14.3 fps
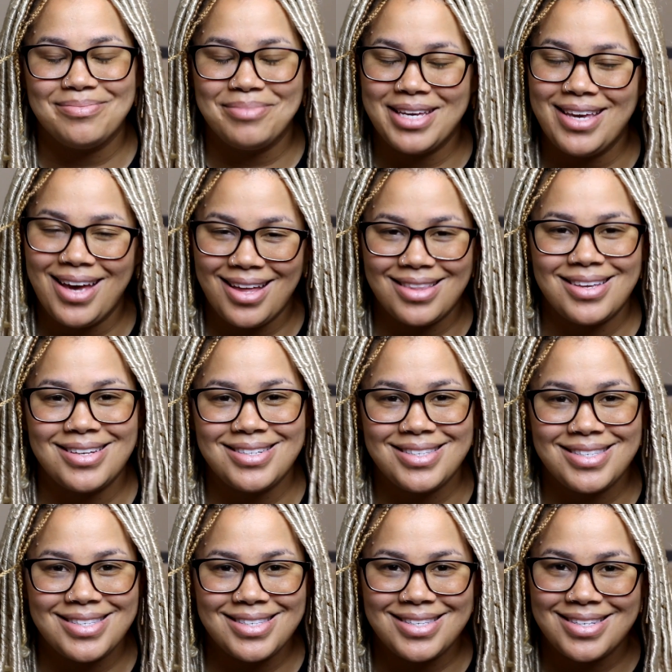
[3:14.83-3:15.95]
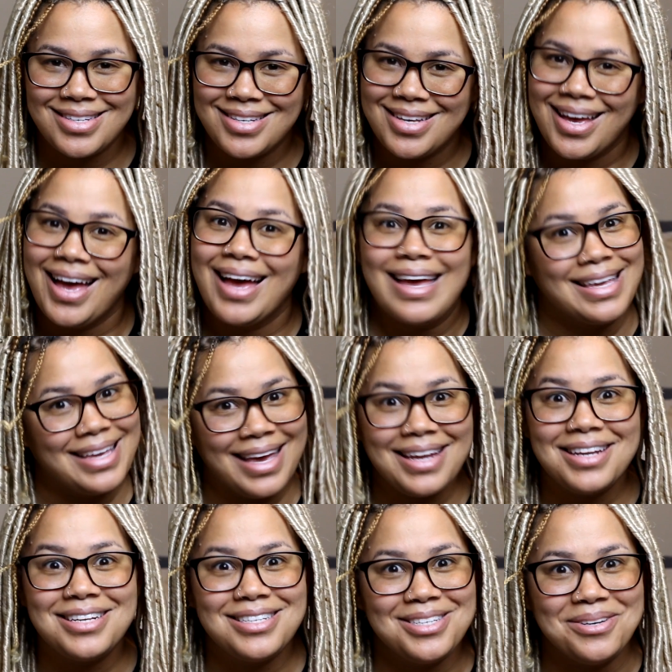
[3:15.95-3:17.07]
But yeah, let's get
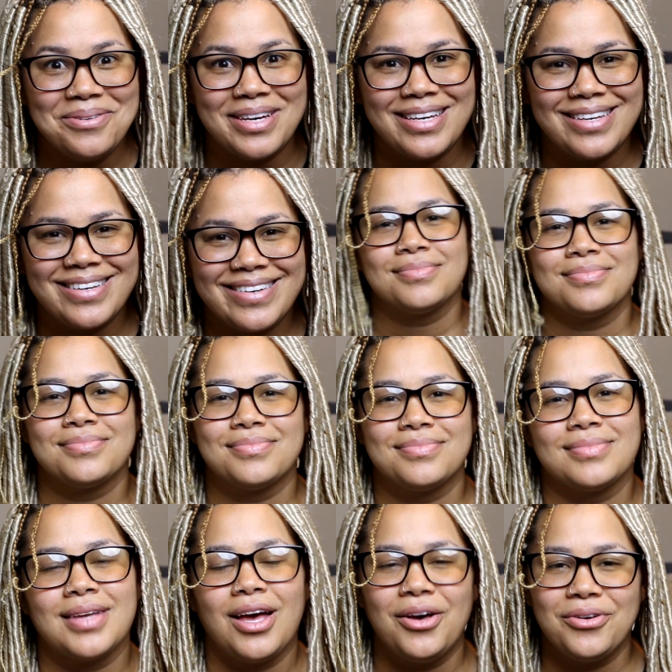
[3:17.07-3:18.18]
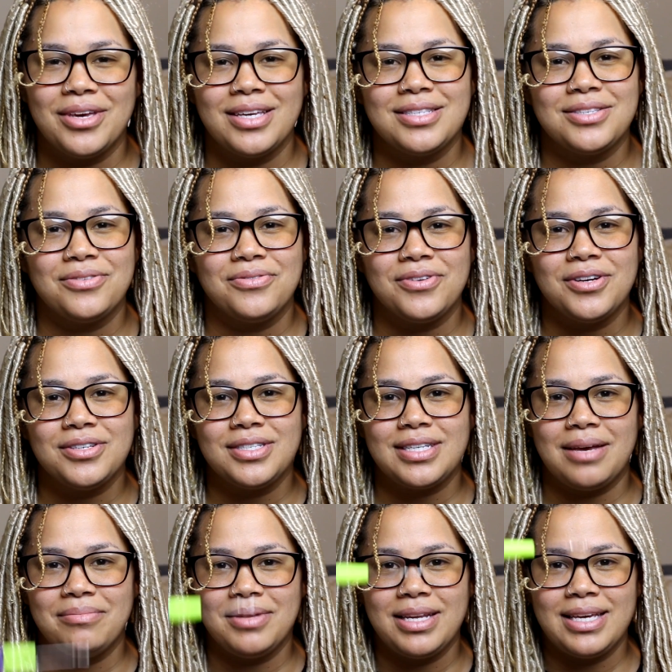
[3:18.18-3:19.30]
into it. Okay, so first
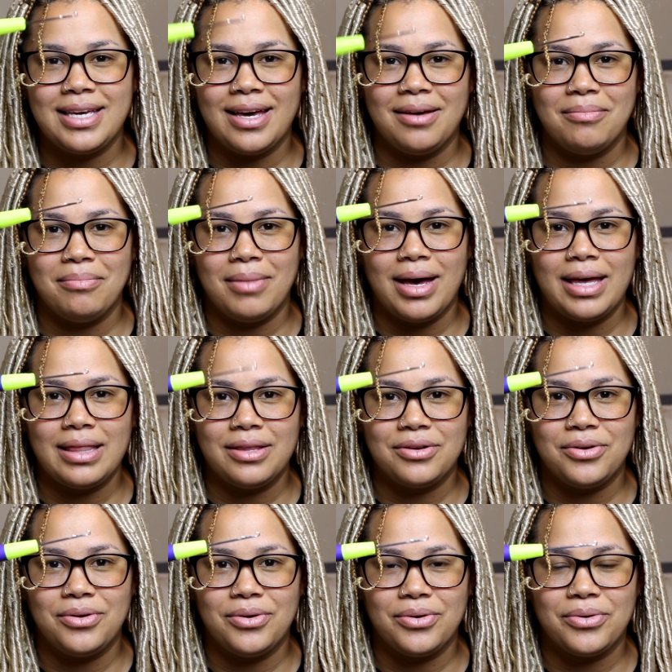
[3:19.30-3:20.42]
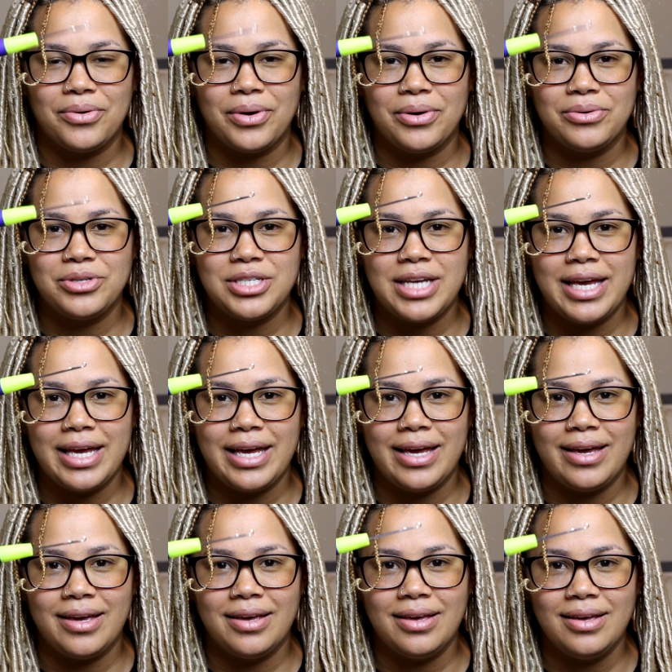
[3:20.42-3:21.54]
I'm gonna get my little
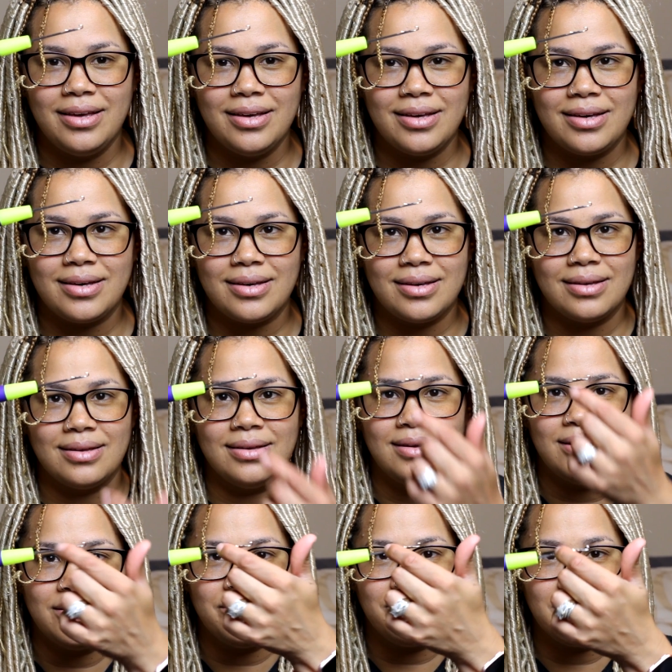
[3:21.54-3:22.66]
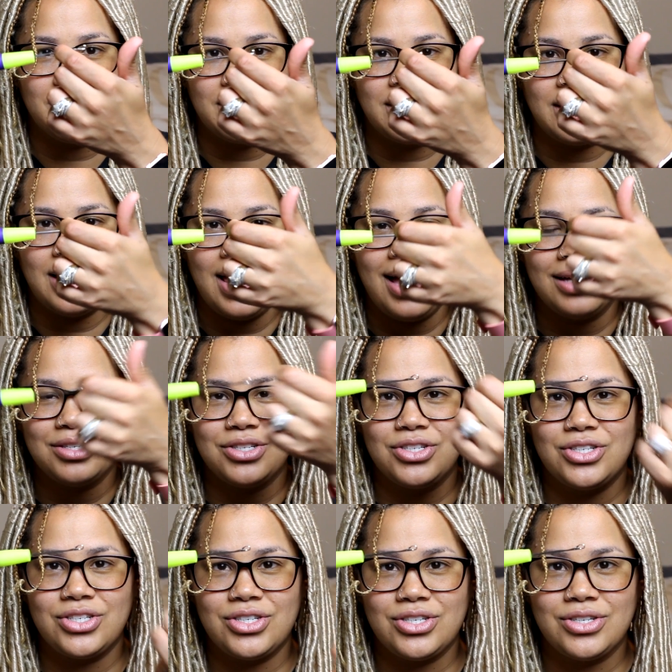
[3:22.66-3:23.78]
crochet hook with the
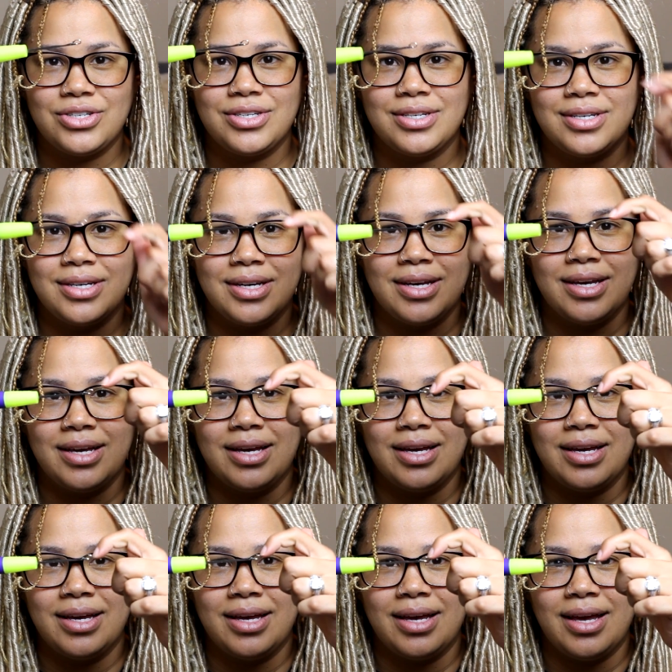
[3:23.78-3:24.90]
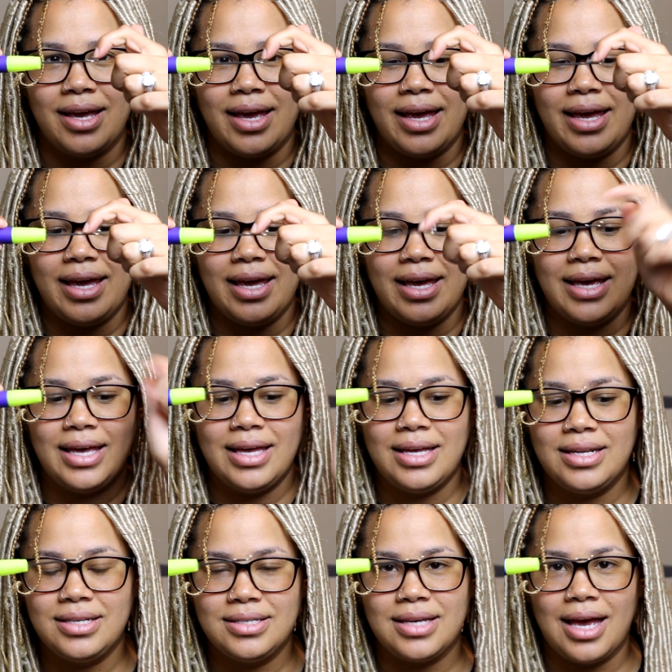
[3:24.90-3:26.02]
latch,
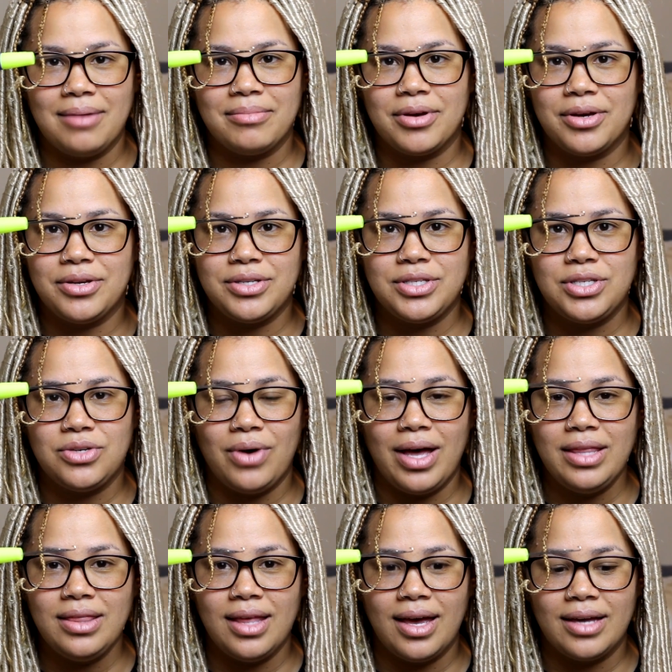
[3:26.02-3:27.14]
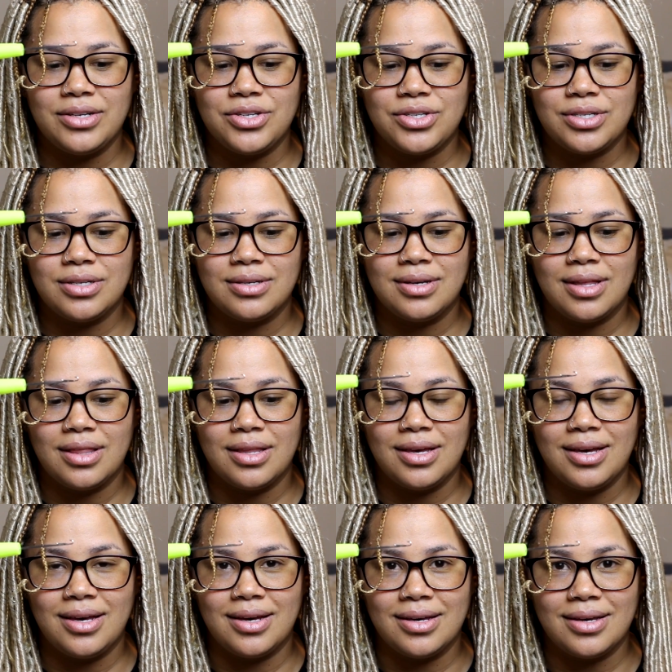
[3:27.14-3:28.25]
and I'm going to unlatch the
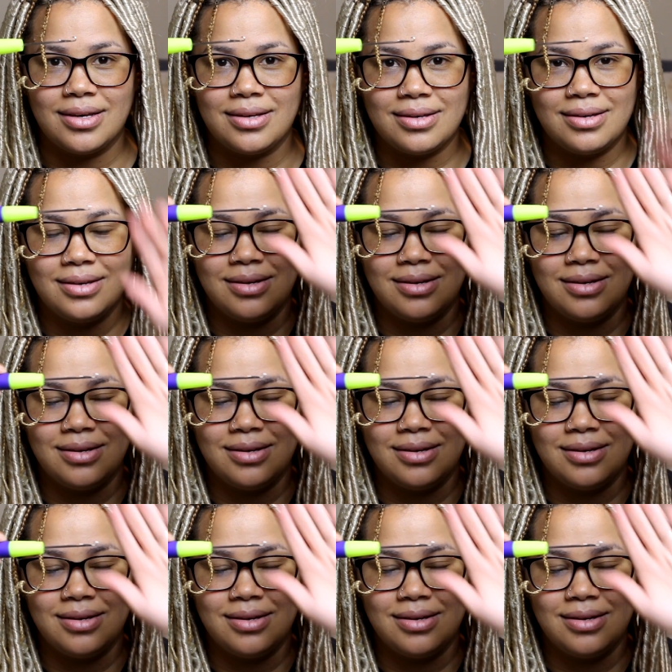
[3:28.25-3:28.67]
hook.